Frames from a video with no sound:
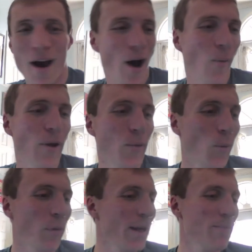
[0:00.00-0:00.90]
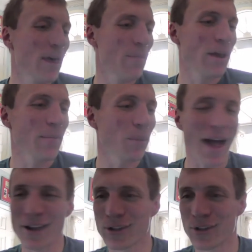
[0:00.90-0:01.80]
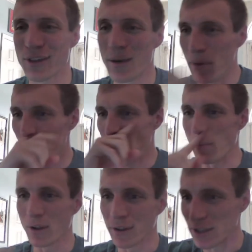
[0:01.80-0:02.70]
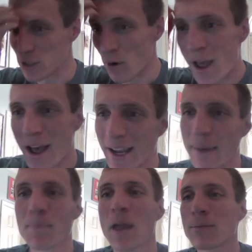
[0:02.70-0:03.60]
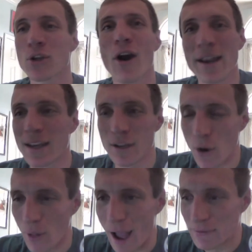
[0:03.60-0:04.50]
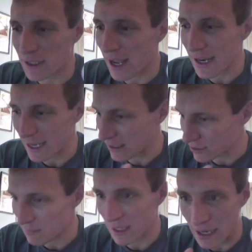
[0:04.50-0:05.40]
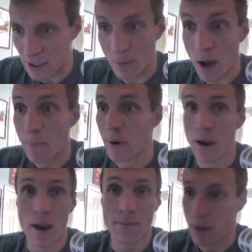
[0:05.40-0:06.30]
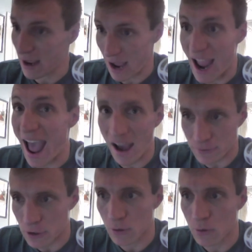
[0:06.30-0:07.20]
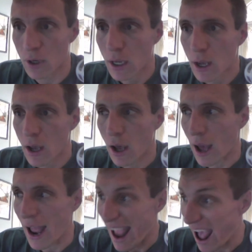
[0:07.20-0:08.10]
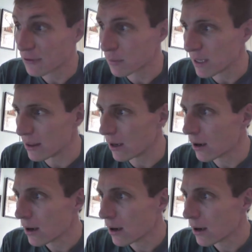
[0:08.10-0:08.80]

we will blame them and blast them publicly. So again, I'm sorry I didn't go live tonight. Again, something has come up. I have to be there.